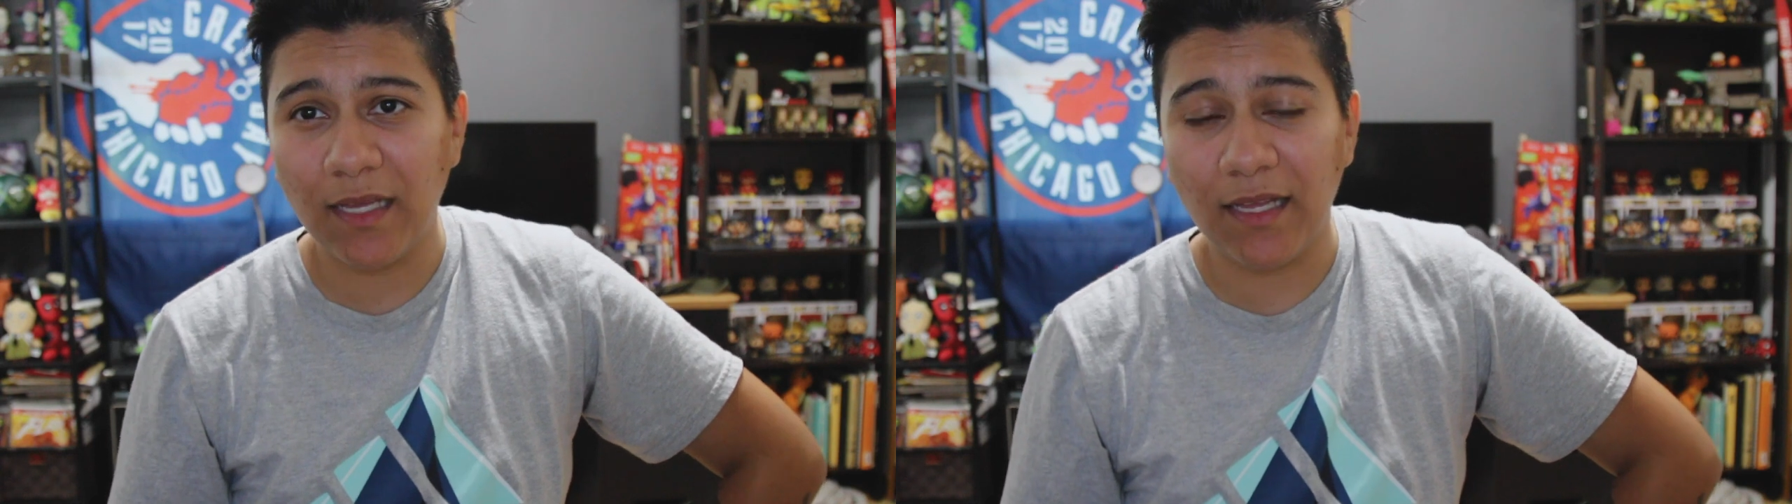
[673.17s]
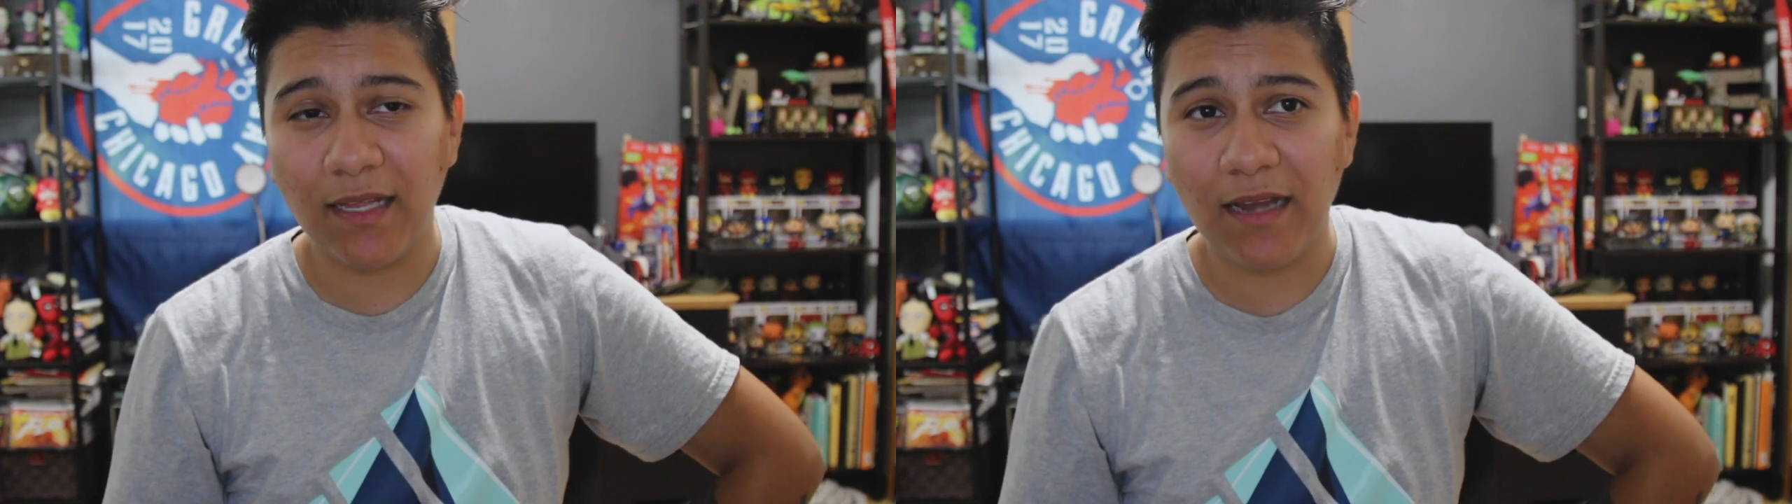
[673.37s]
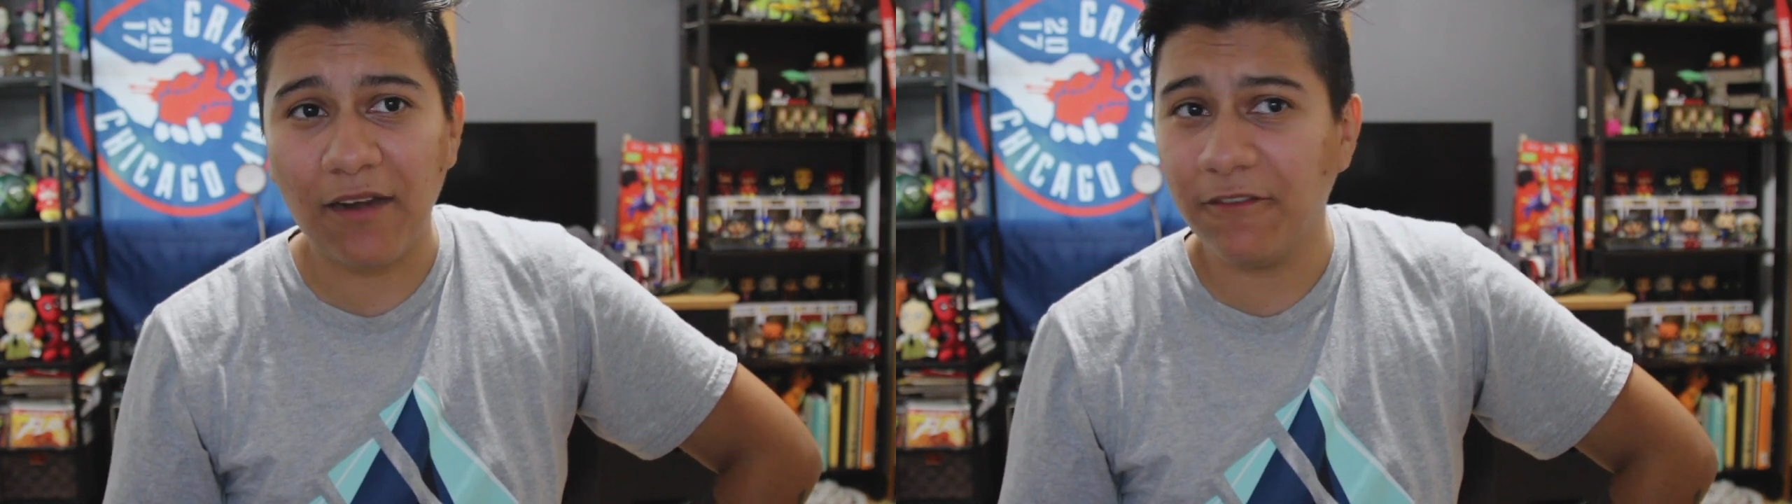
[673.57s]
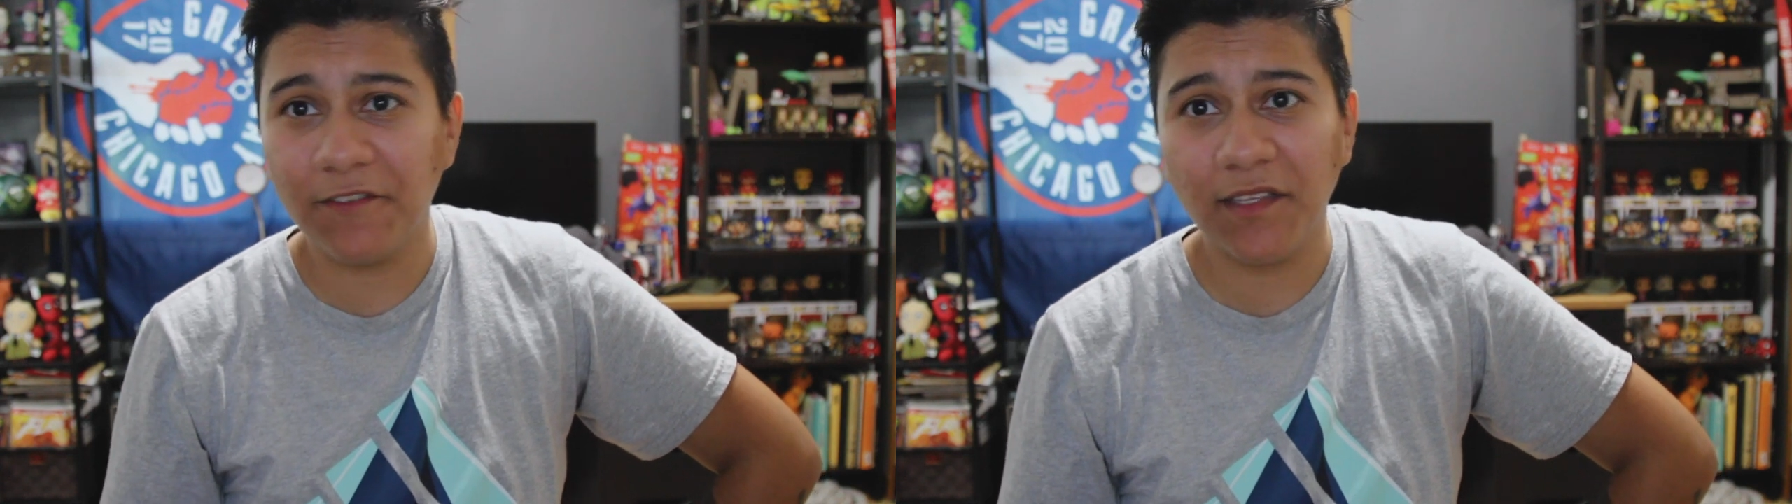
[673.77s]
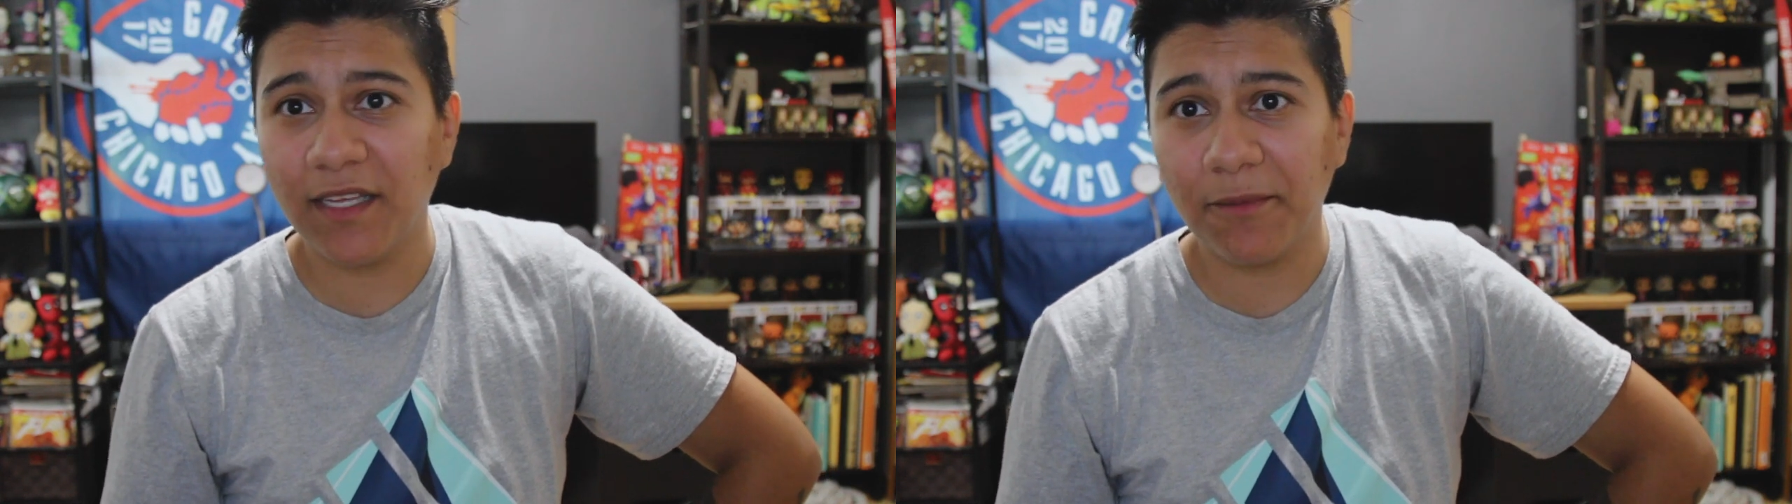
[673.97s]
And I don't
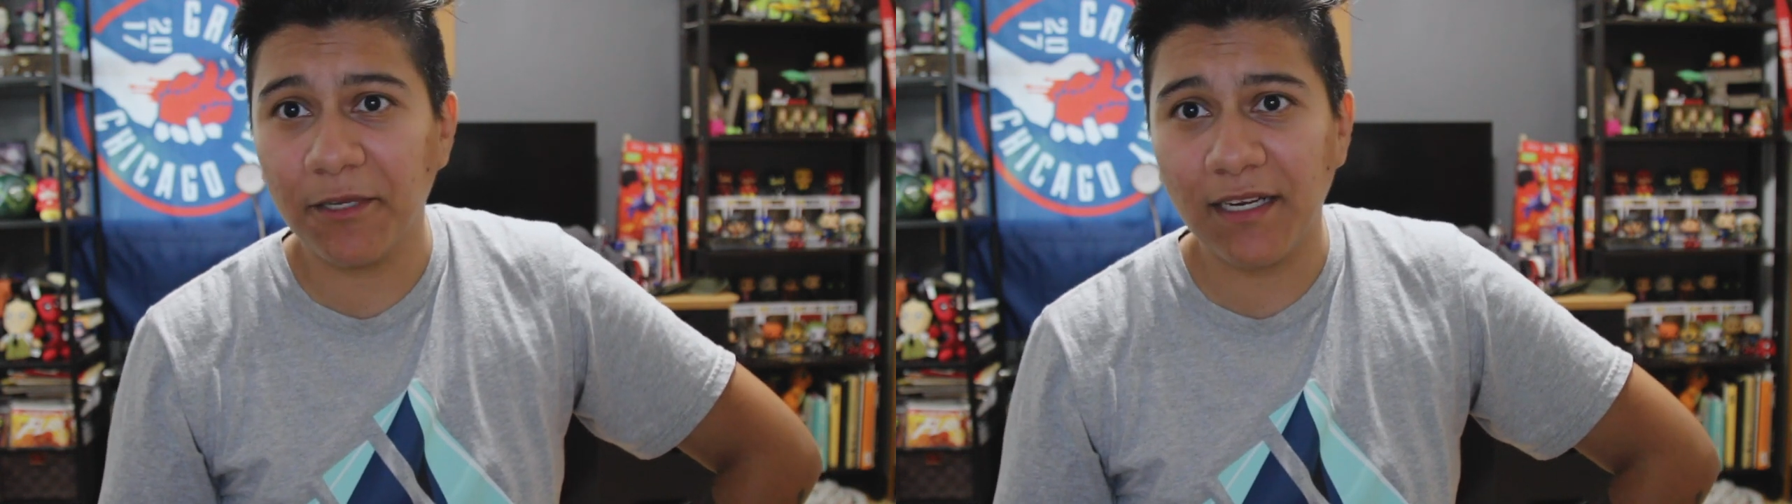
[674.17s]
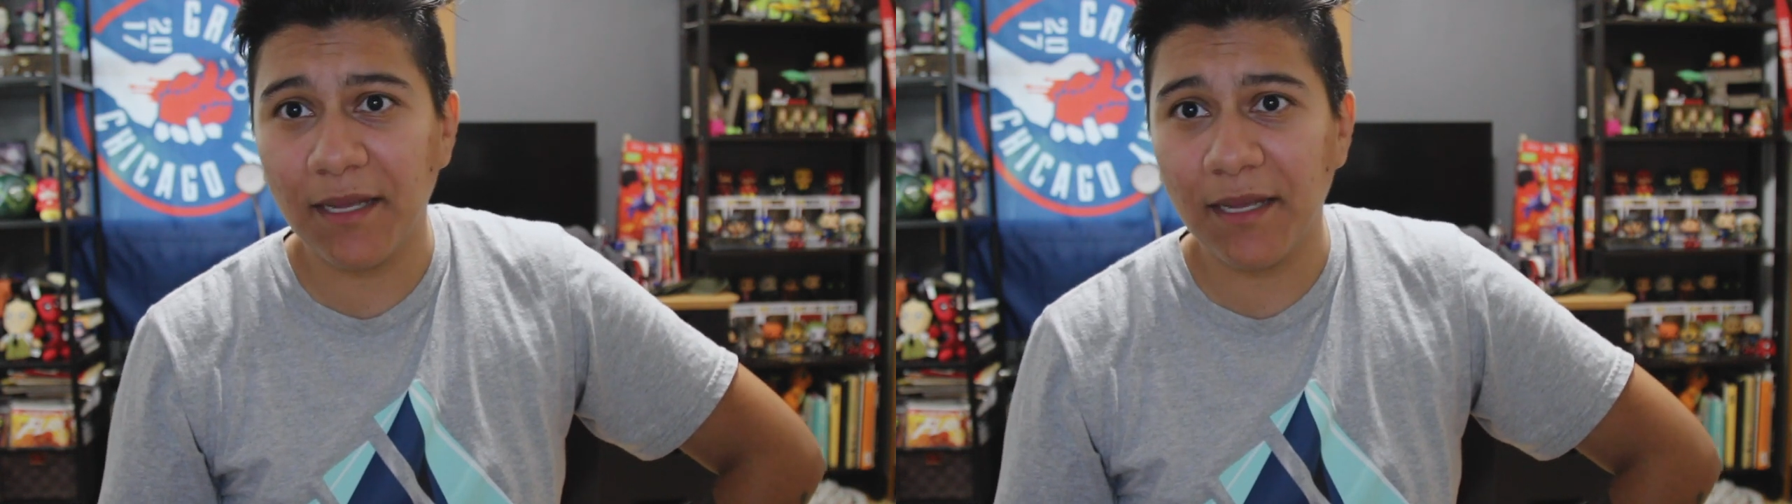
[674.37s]
feel like I'm gonna